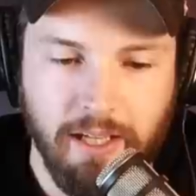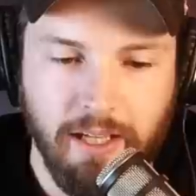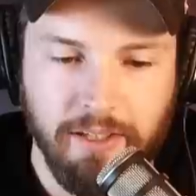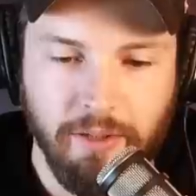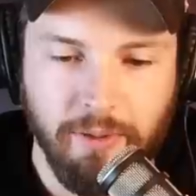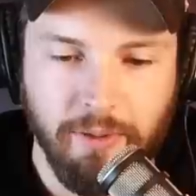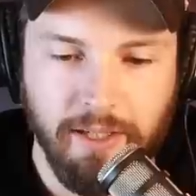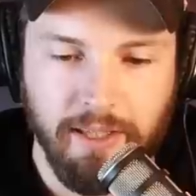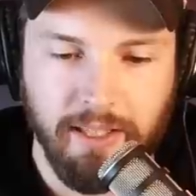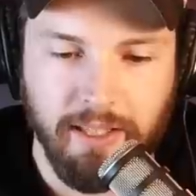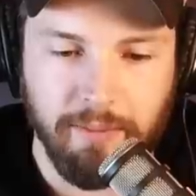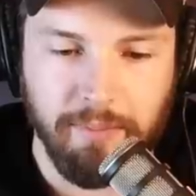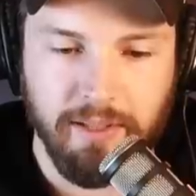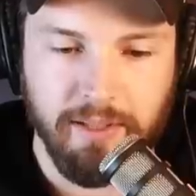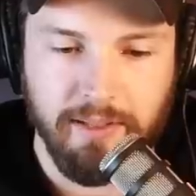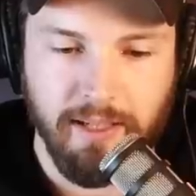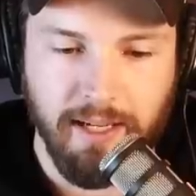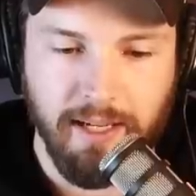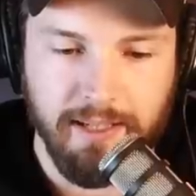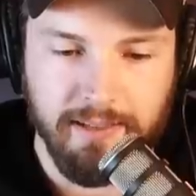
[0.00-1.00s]
I did not know anything
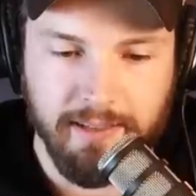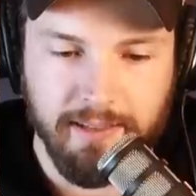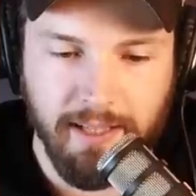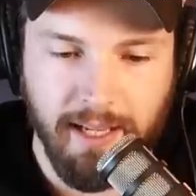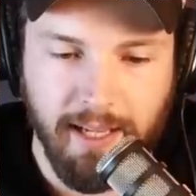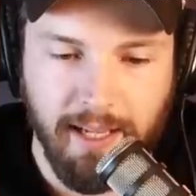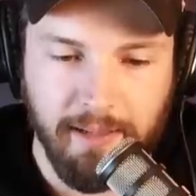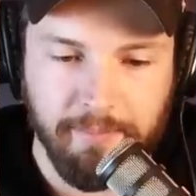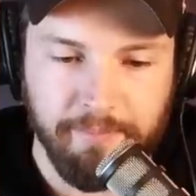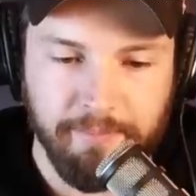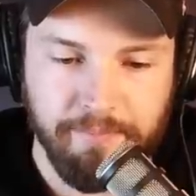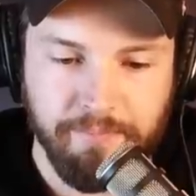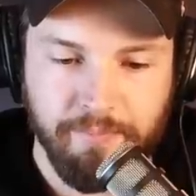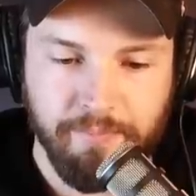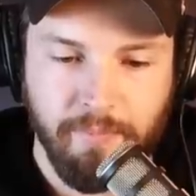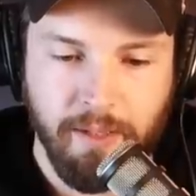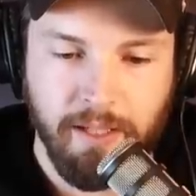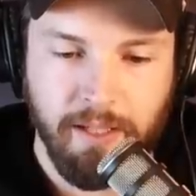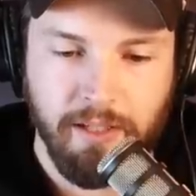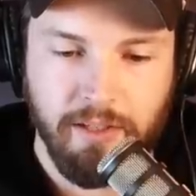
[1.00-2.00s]
besides that.
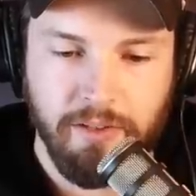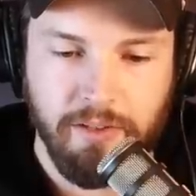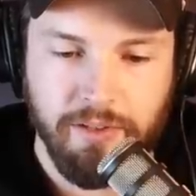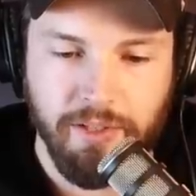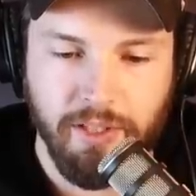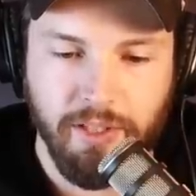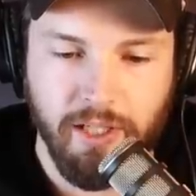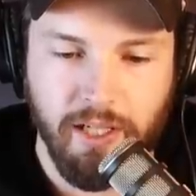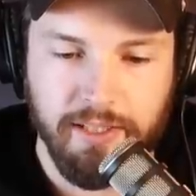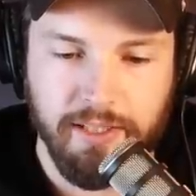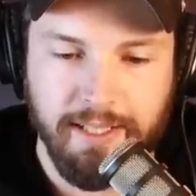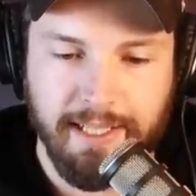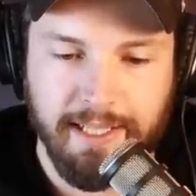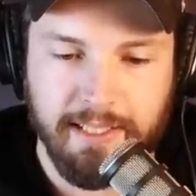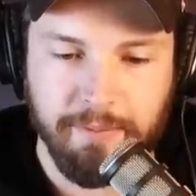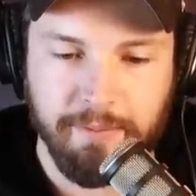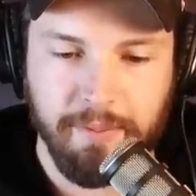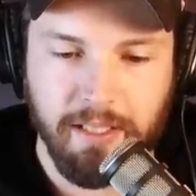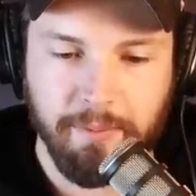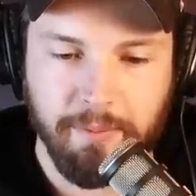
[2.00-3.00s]
She
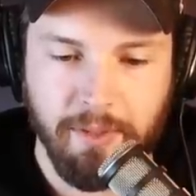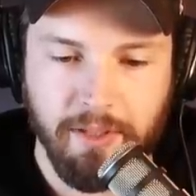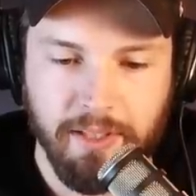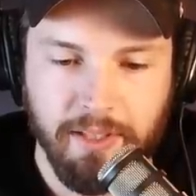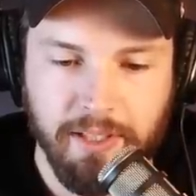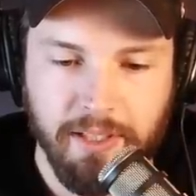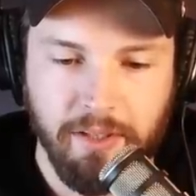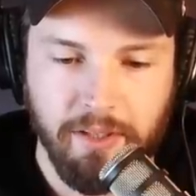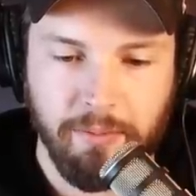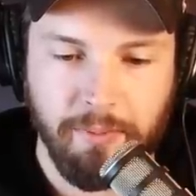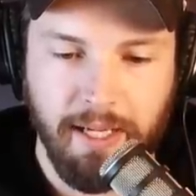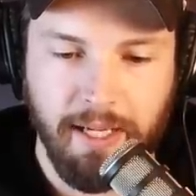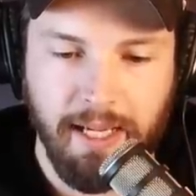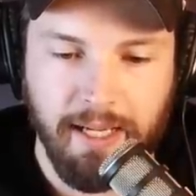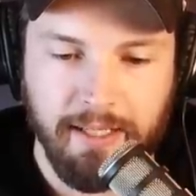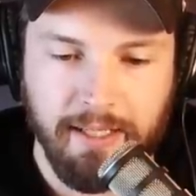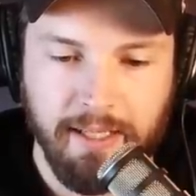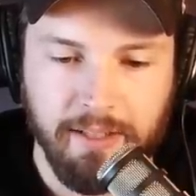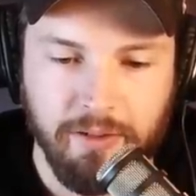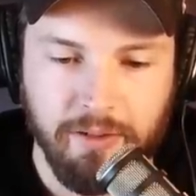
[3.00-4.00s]
contacted me about a year
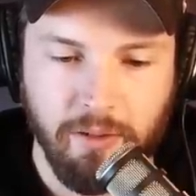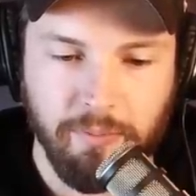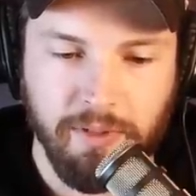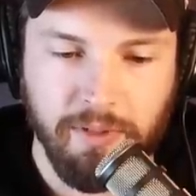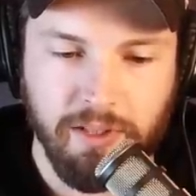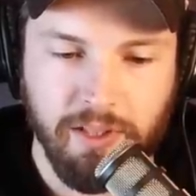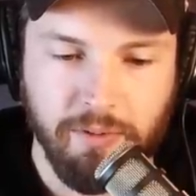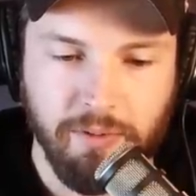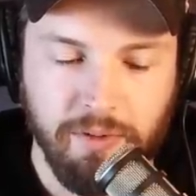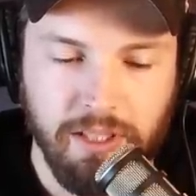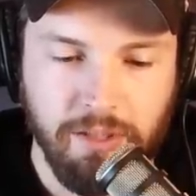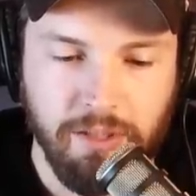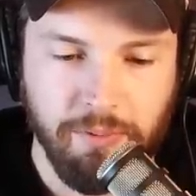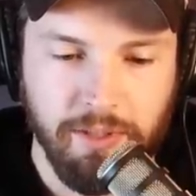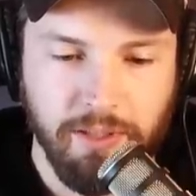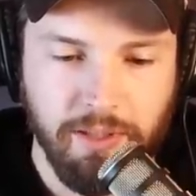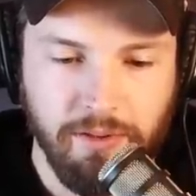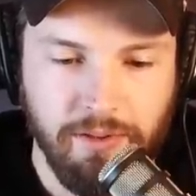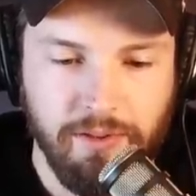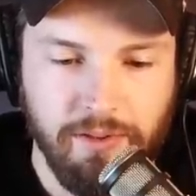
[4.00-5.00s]
back and told me she was
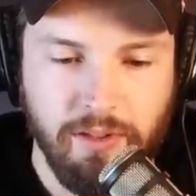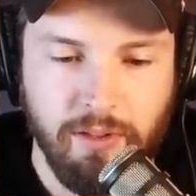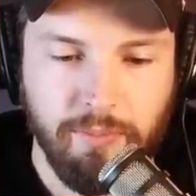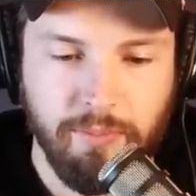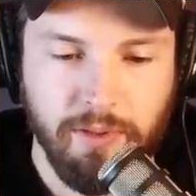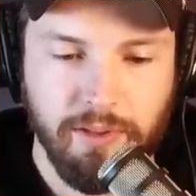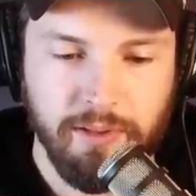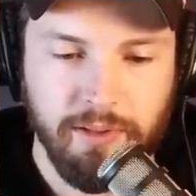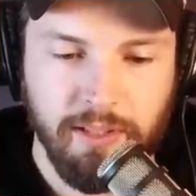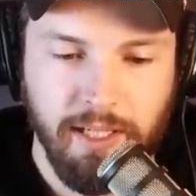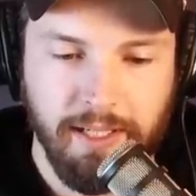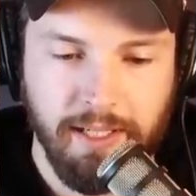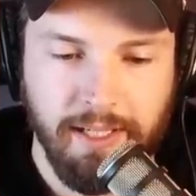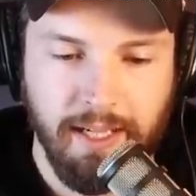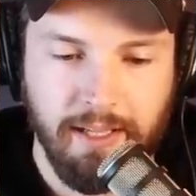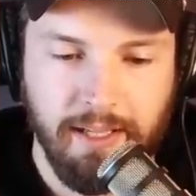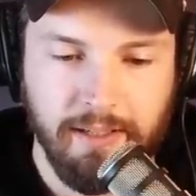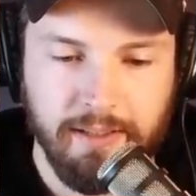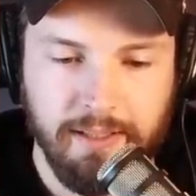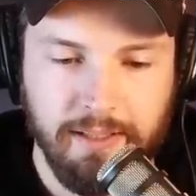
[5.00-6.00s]
three years sober and
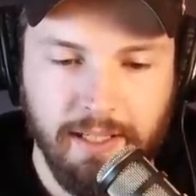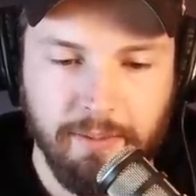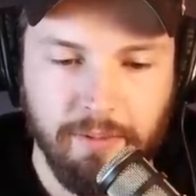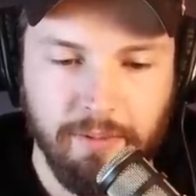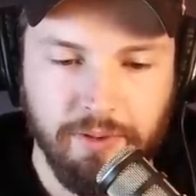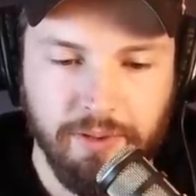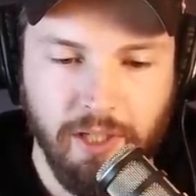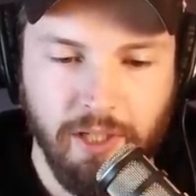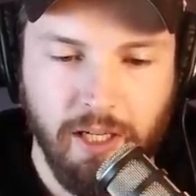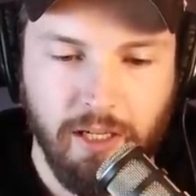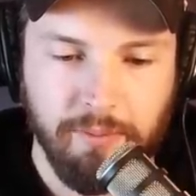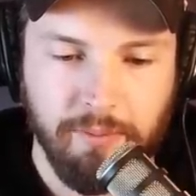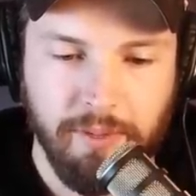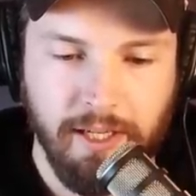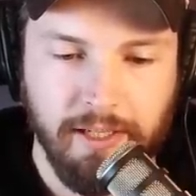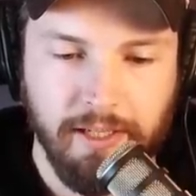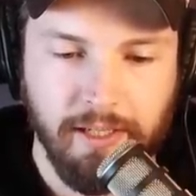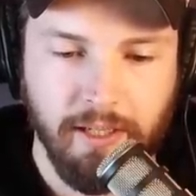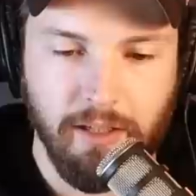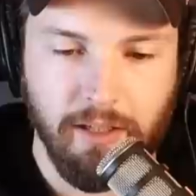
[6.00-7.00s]
had a stable job
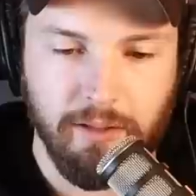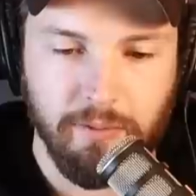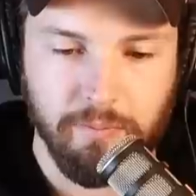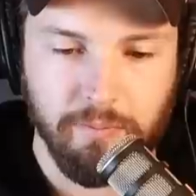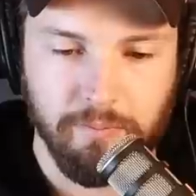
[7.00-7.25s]
and a